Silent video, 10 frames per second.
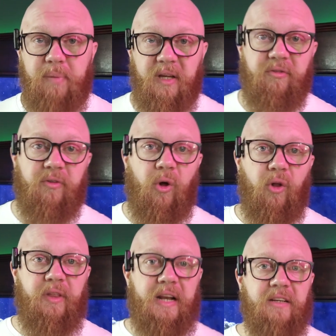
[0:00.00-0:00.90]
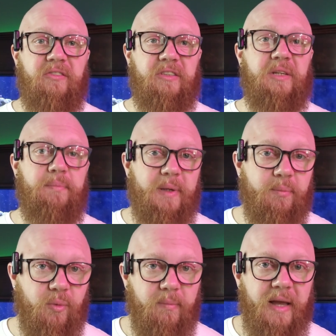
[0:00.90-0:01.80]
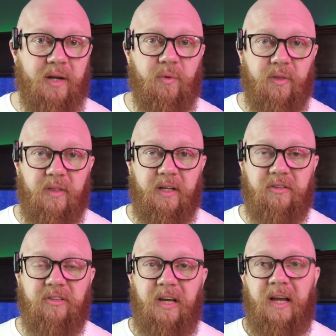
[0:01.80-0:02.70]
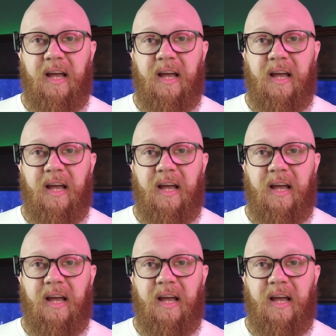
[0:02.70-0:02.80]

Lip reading: pitfall that I see people make with this.